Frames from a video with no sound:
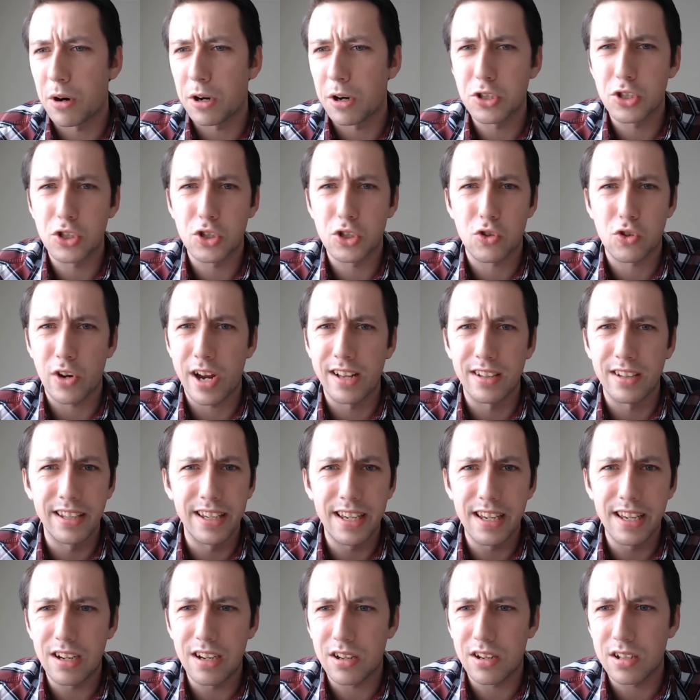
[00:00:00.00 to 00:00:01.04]
Martin
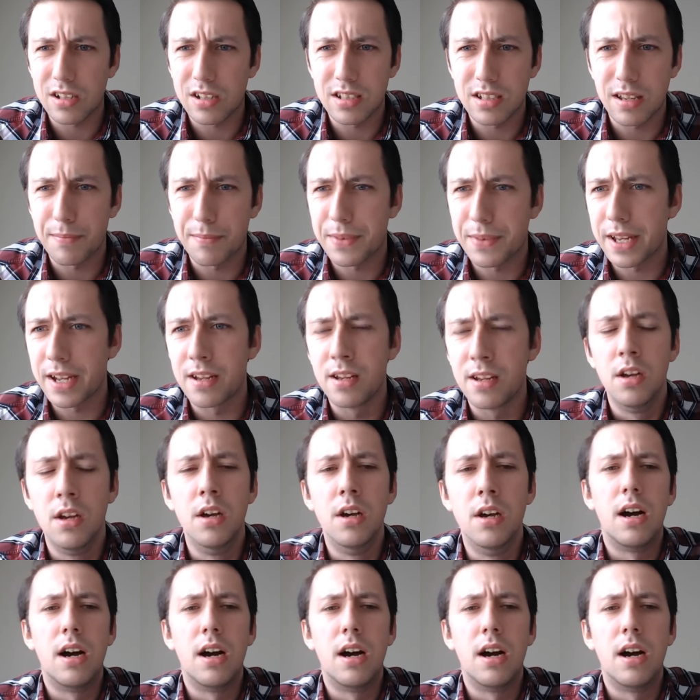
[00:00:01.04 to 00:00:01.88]
Shkreli or something